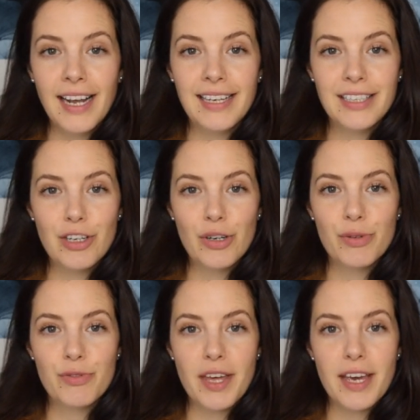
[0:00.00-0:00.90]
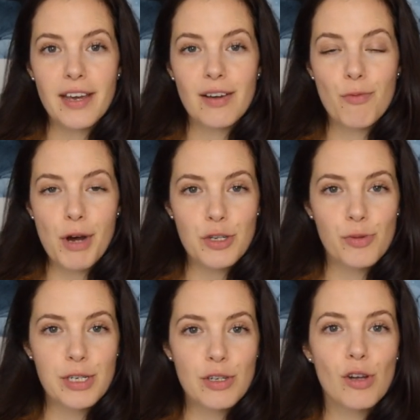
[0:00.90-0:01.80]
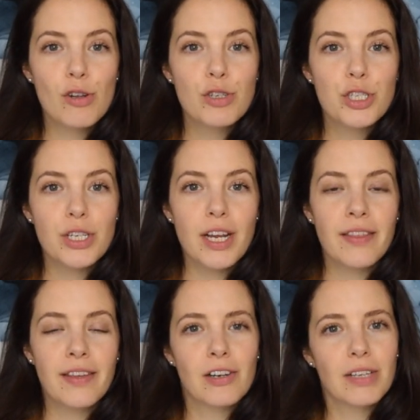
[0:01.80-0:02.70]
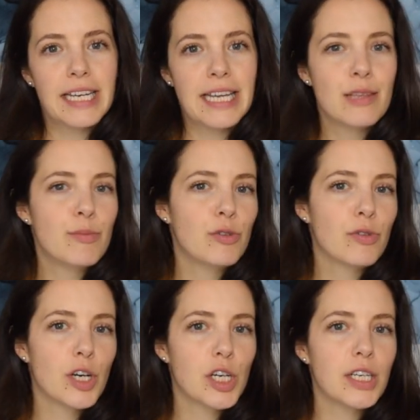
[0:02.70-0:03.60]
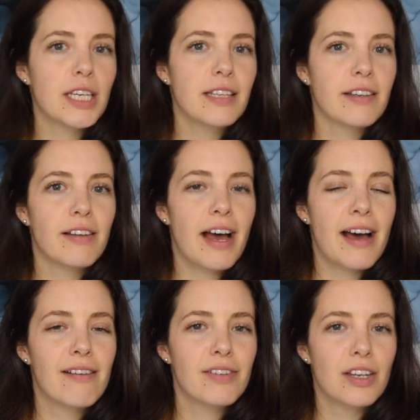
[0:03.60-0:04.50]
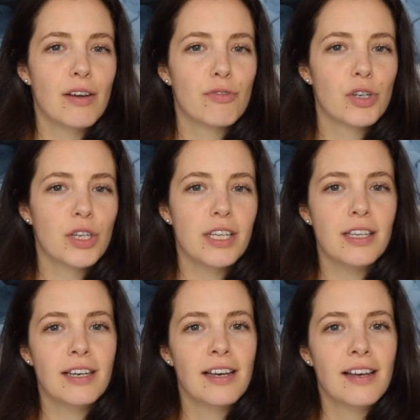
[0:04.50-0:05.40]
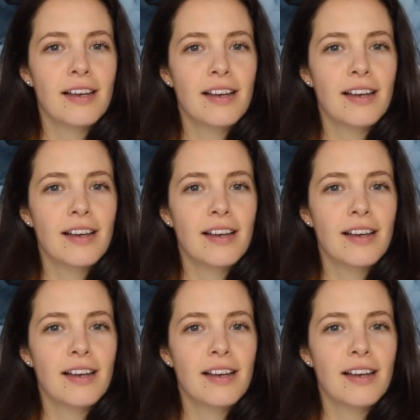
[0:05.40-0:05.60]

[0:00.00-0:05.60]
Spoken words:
And if they want to indulge and they're like in the mood for a cookie, they'll have enough cookie